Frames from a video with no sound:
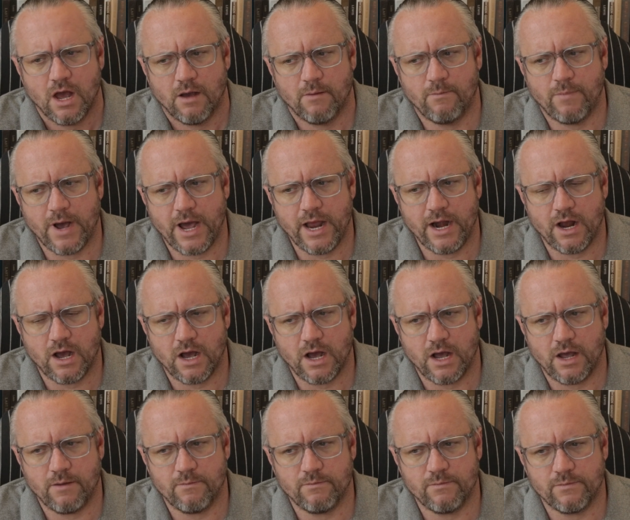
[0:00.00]
But,
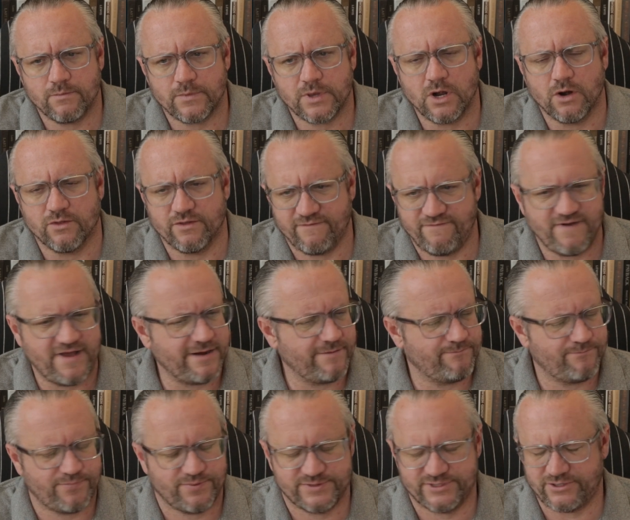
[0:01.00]
you know, the
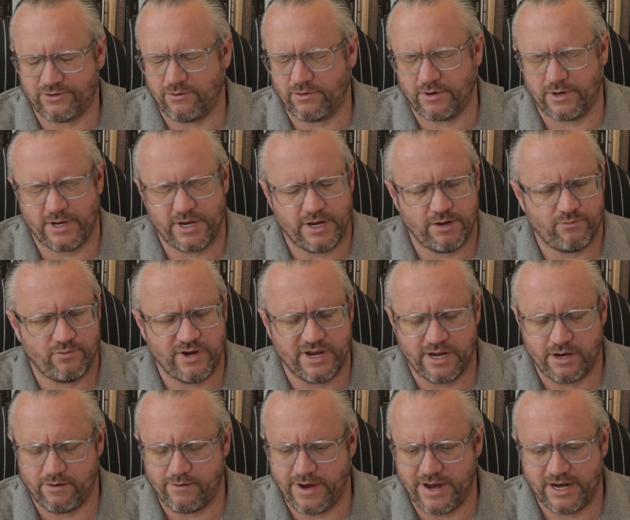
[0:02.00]
Fed certainly
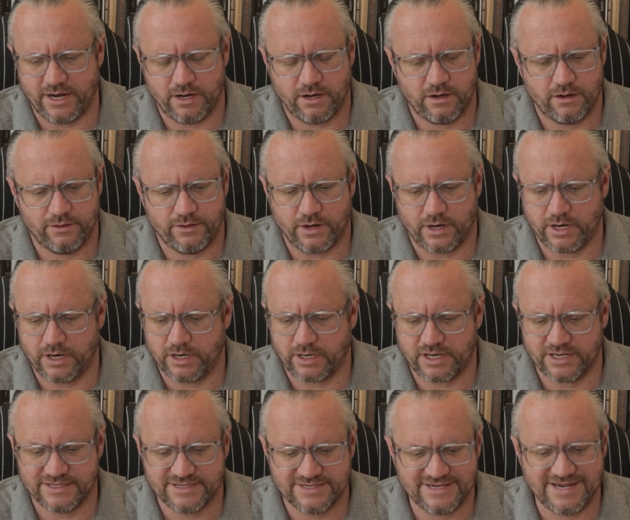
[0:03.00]
reiterated they're going to
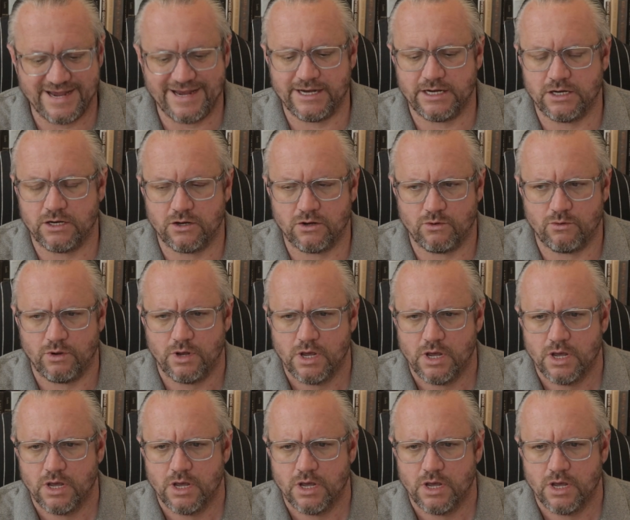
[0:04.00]
continue